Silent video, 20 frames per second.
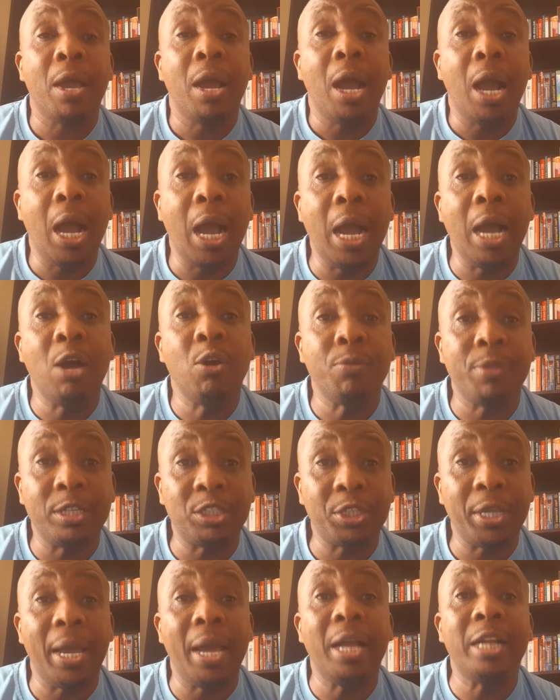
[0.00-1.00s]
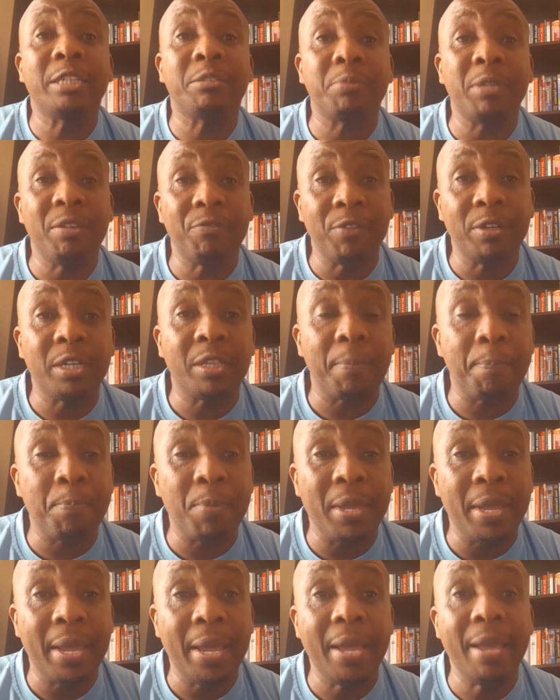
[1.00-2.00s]
how the child, even the
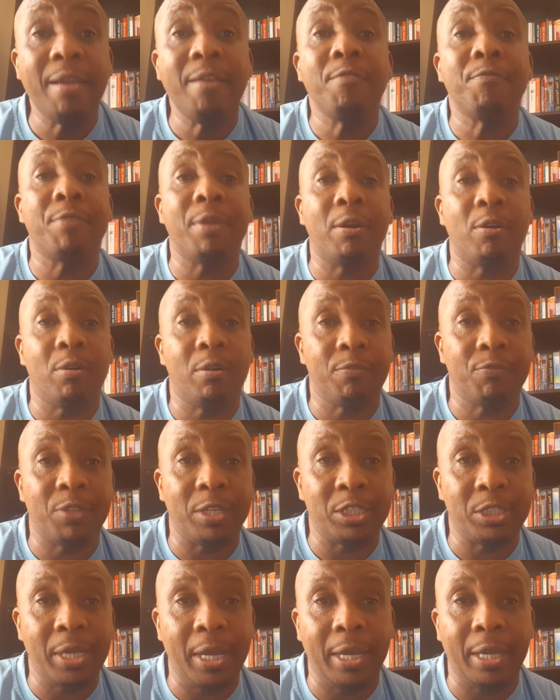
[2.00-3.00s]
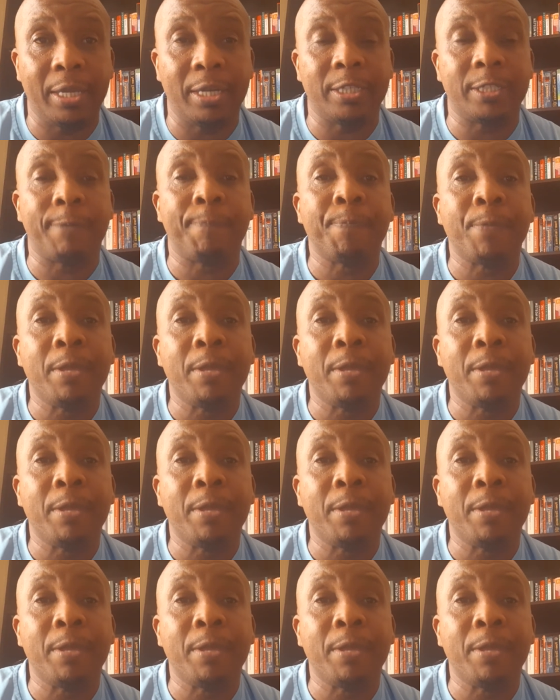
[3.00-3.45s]
behavior of the child.